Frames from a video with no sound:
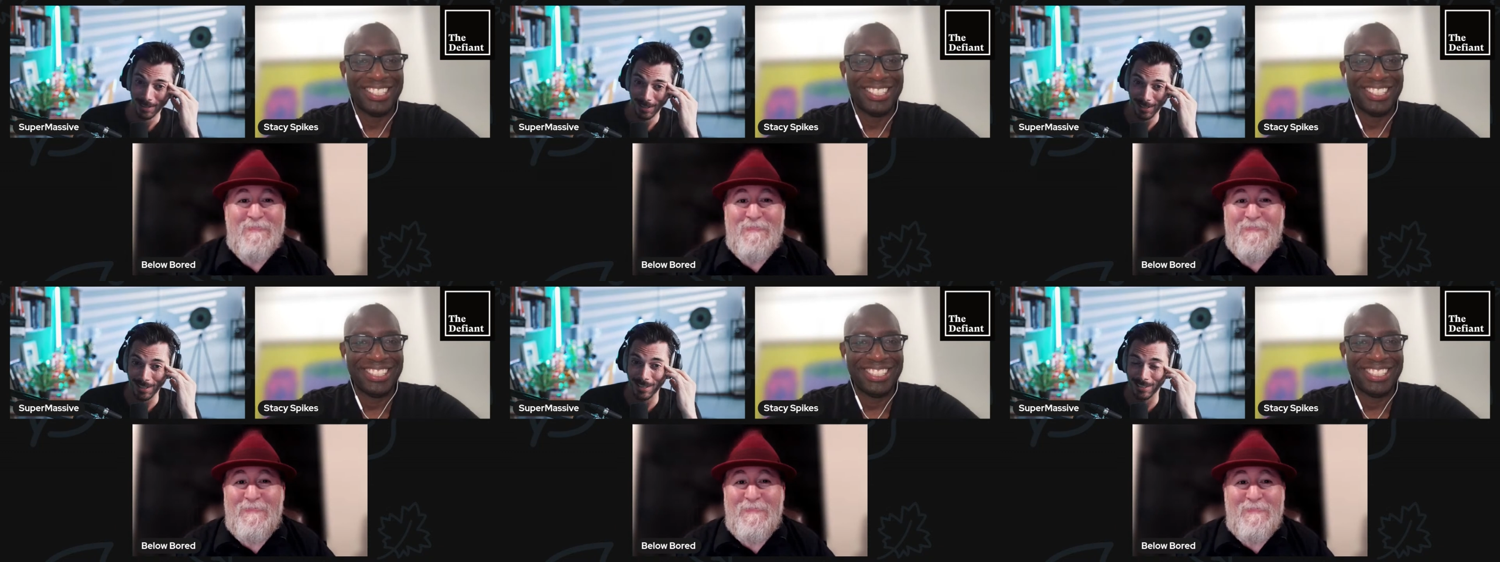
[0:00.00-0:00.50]

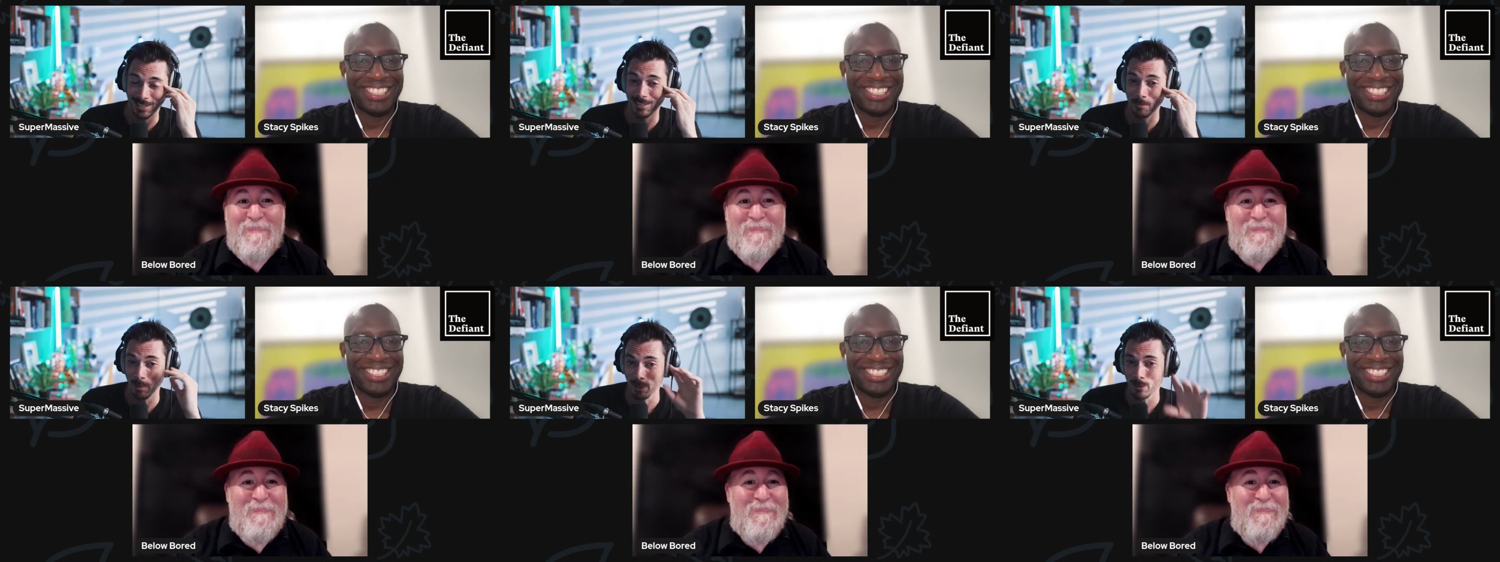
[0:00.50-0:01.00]
Speaker 1: because there's there's
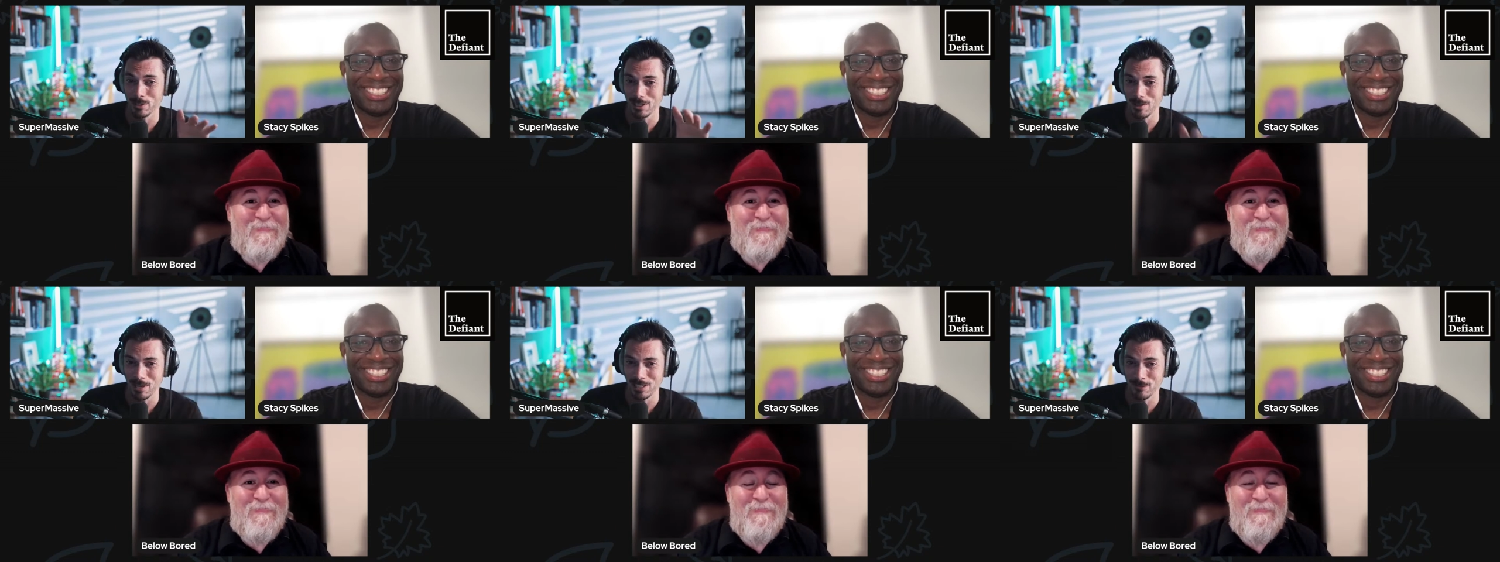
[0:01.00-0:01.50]
builds in
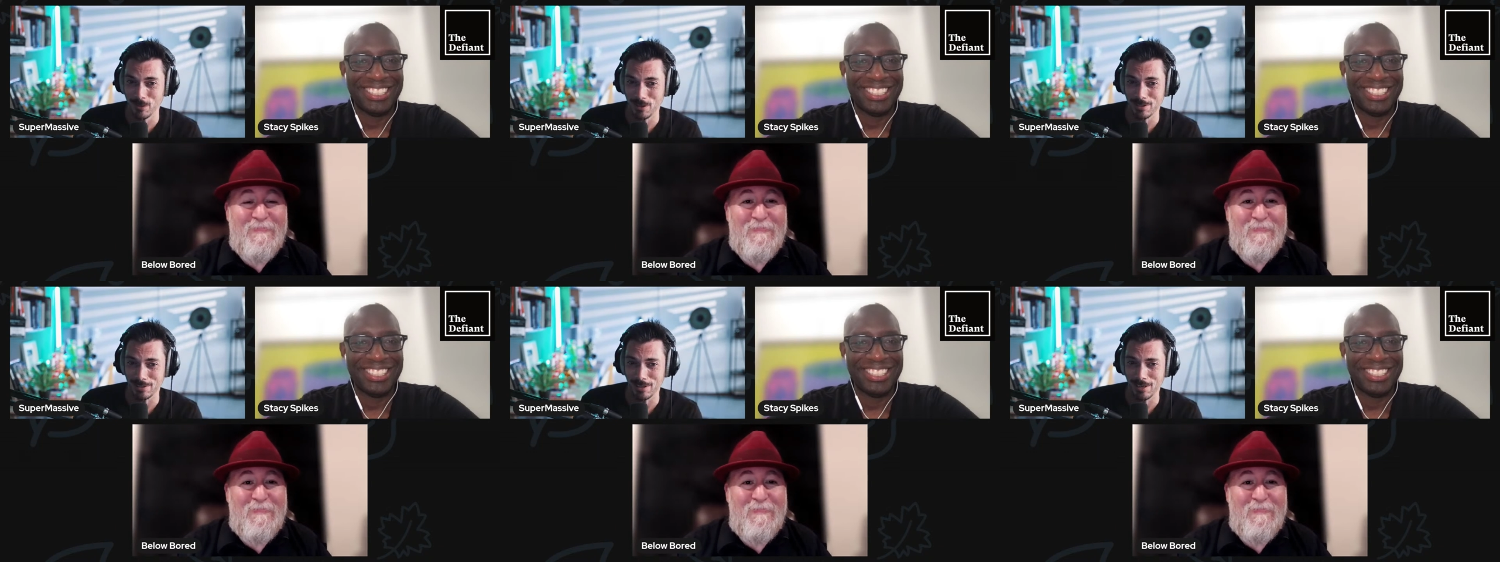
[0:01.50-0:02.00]
the
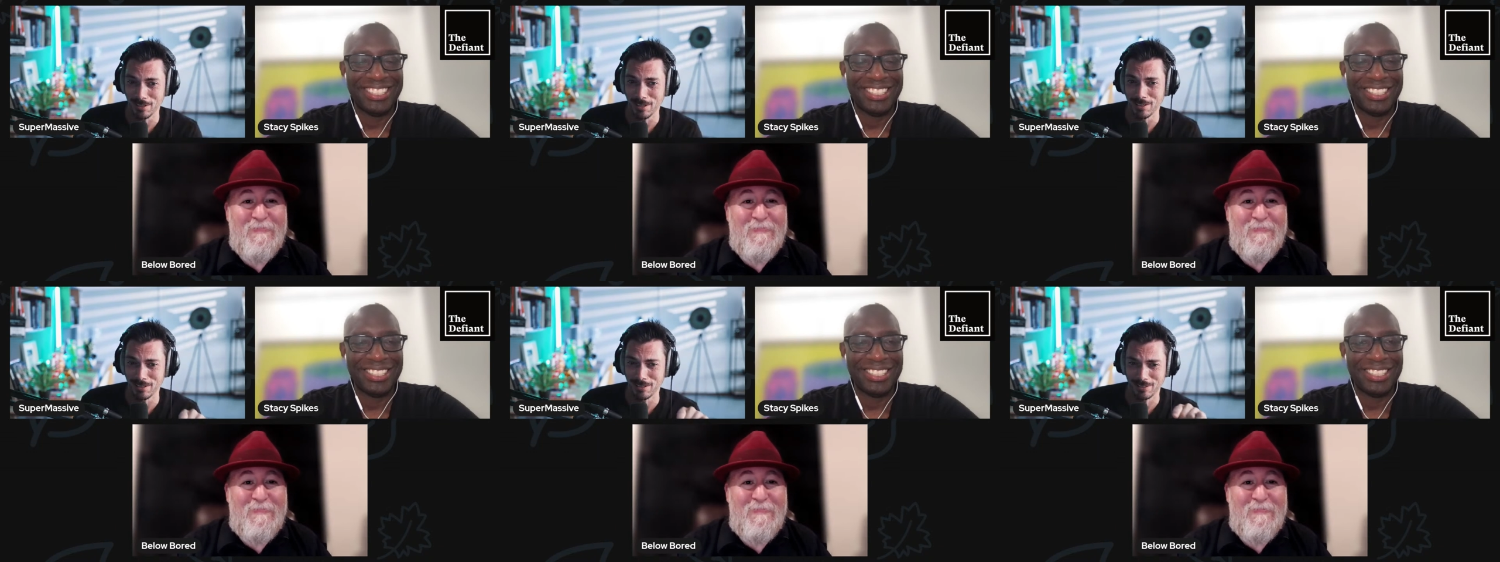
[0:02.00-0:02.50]
metaverse, and
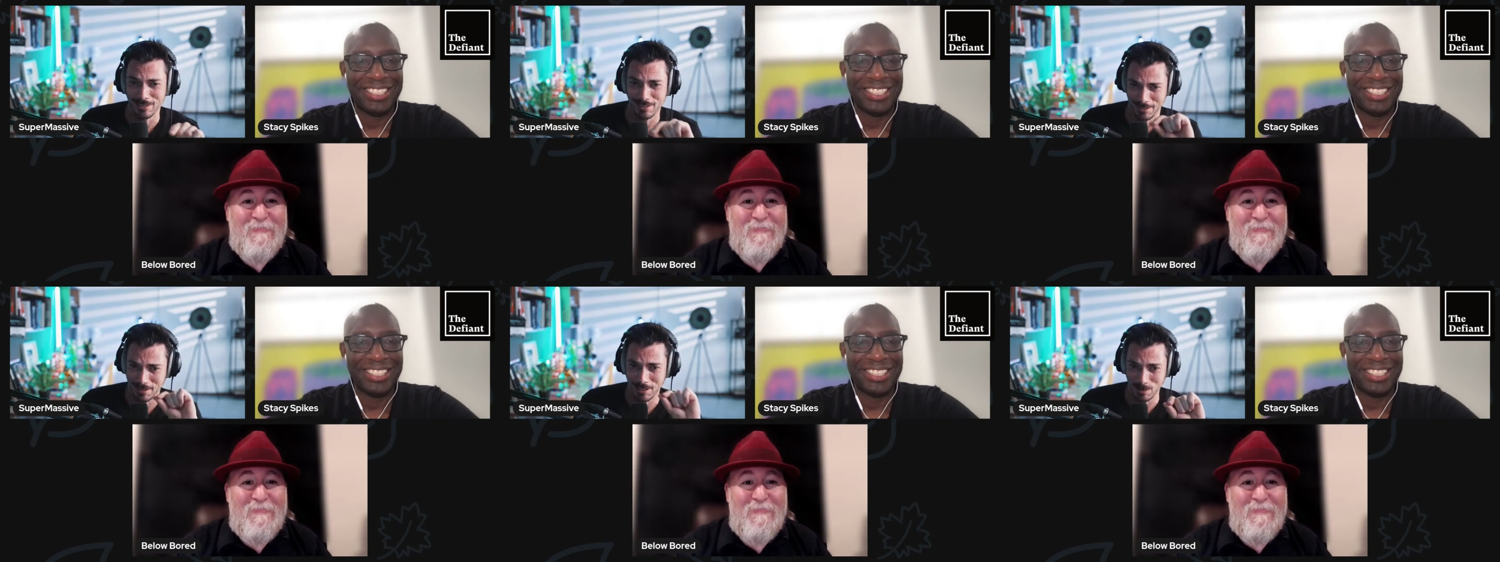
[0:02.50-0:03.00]
then
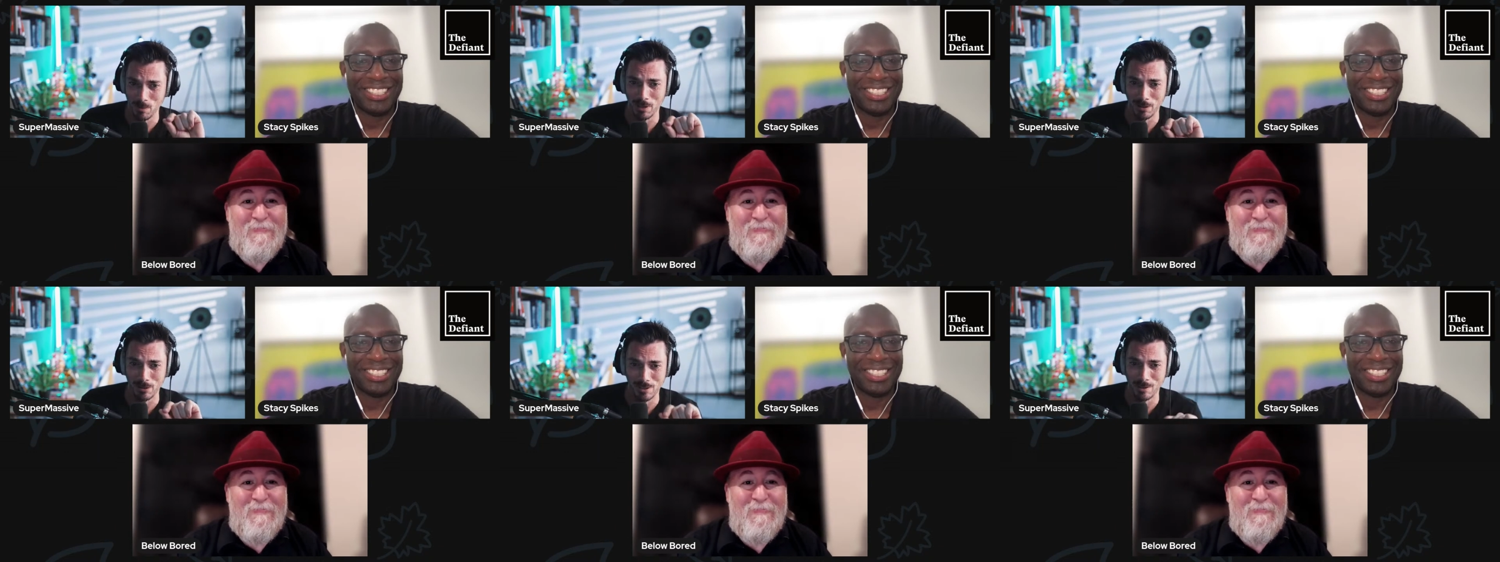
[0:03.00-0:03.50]
there's
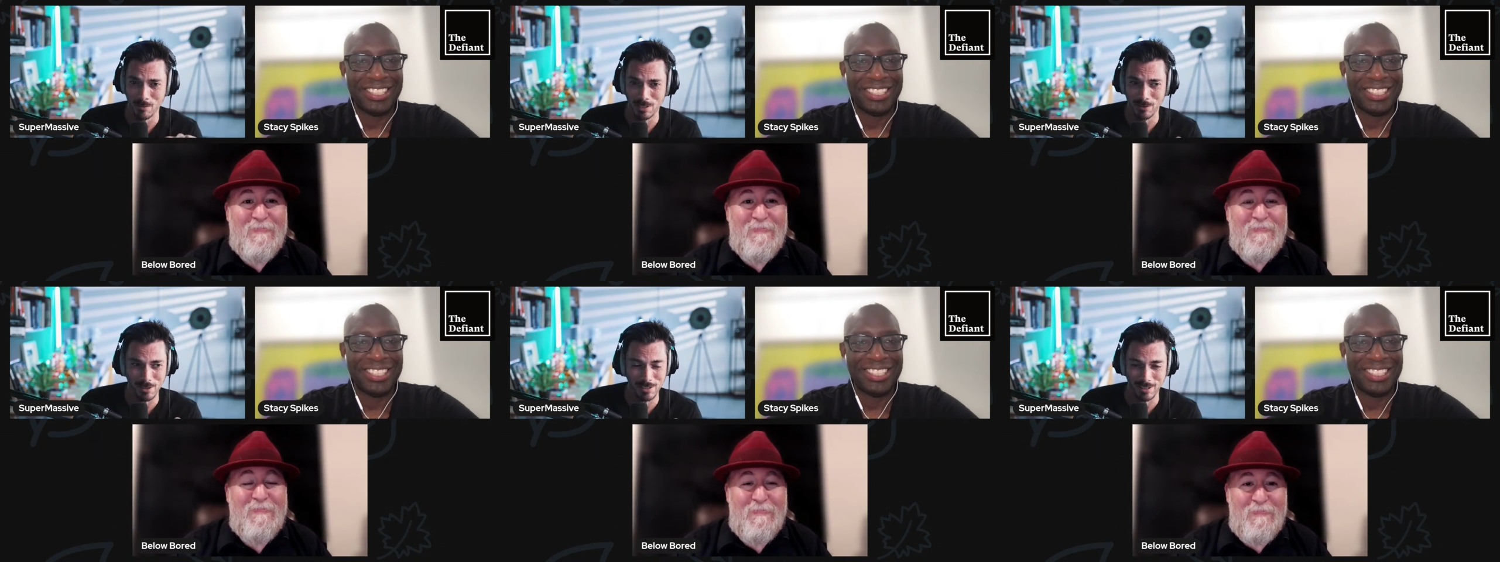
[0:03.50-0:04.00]
builds in the
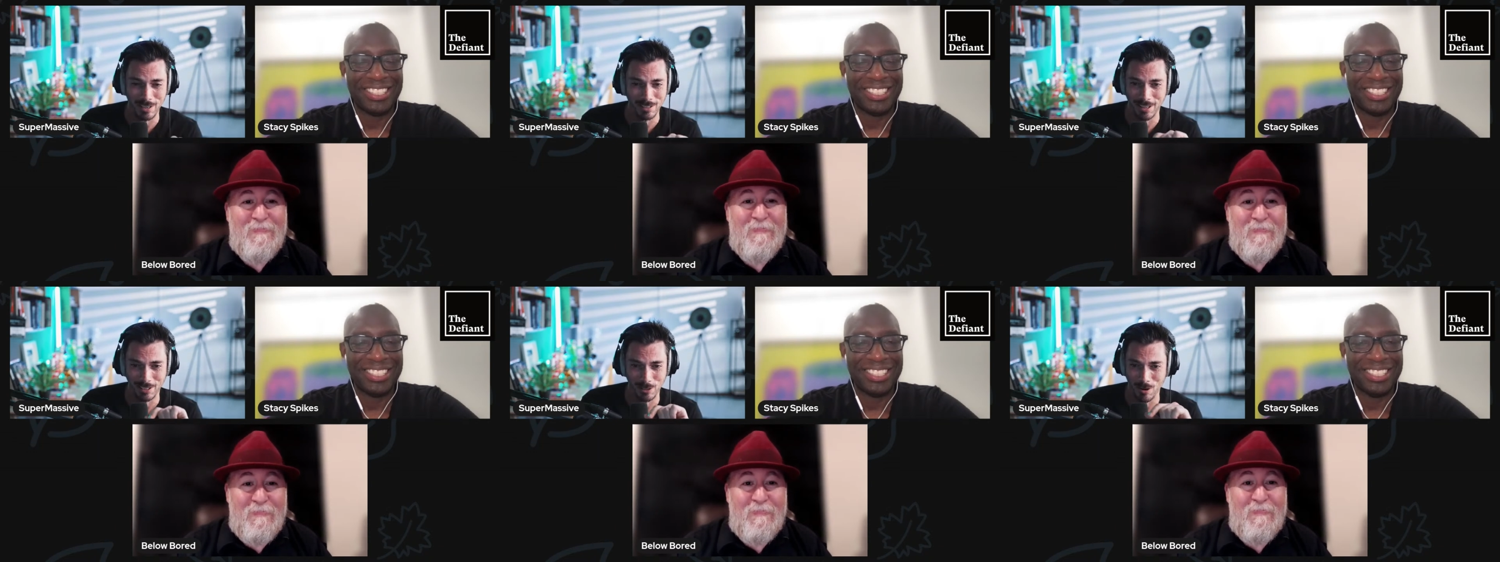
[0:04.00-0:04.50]
metaverse. And
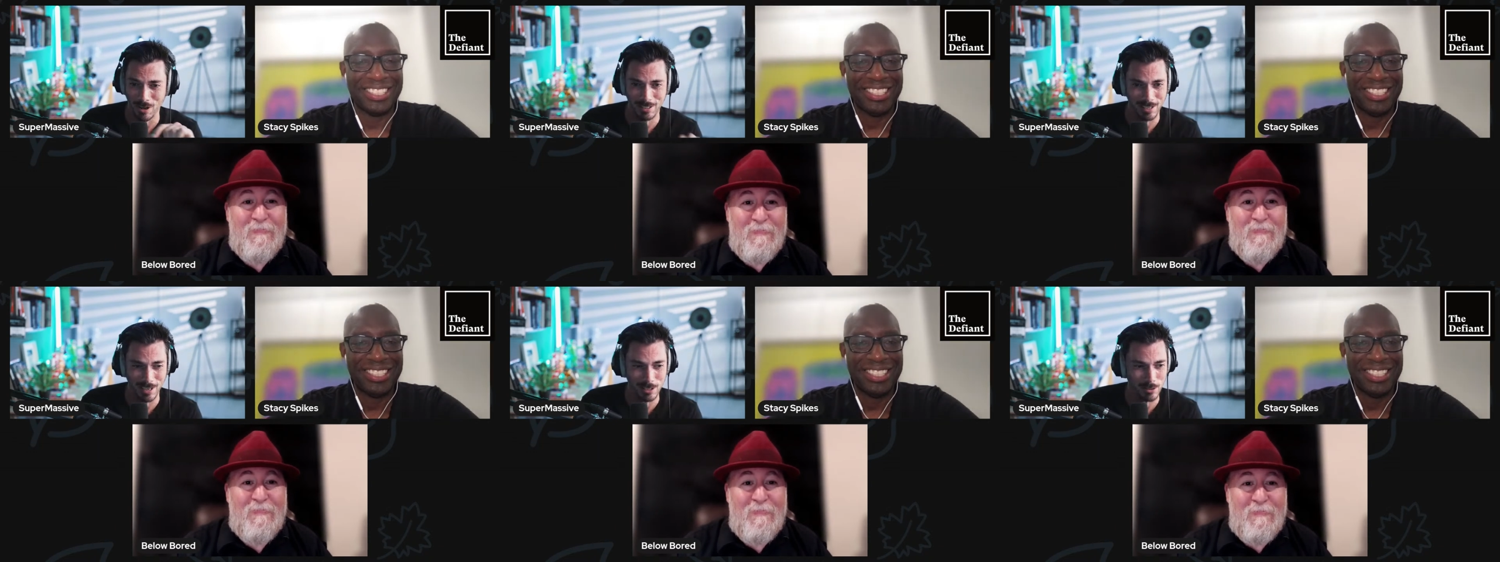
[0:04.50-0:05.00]
like your
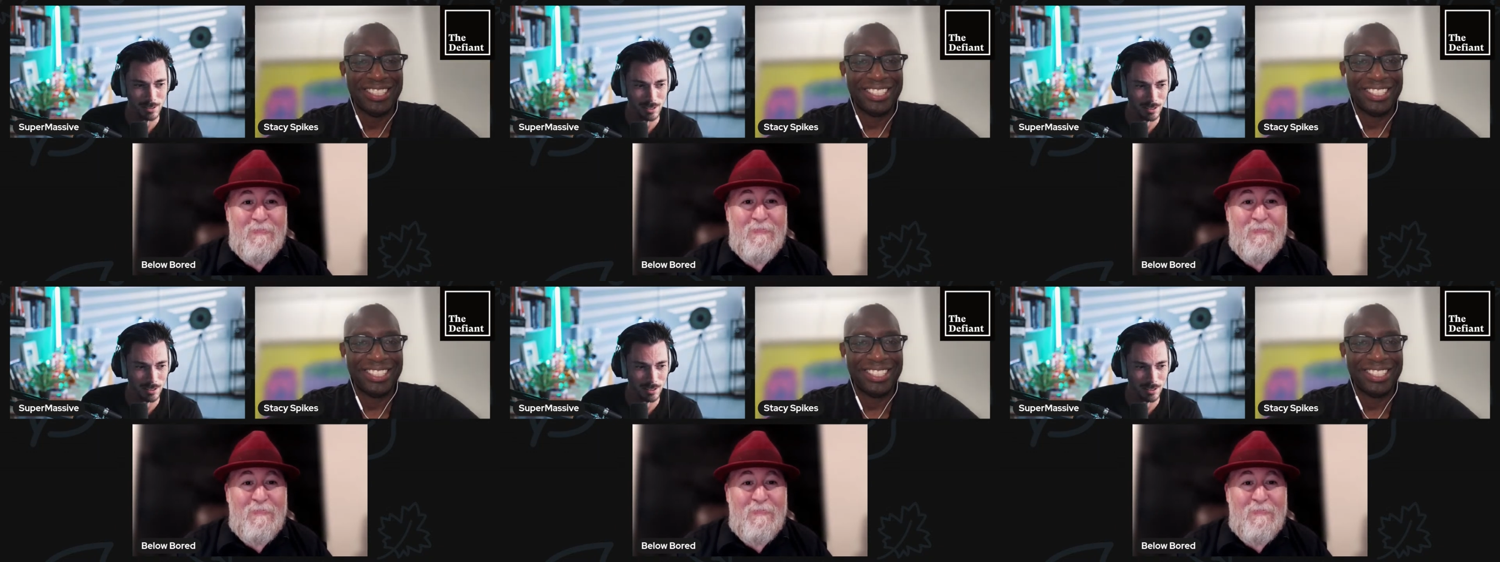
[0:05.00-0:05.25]
architect, as you said, did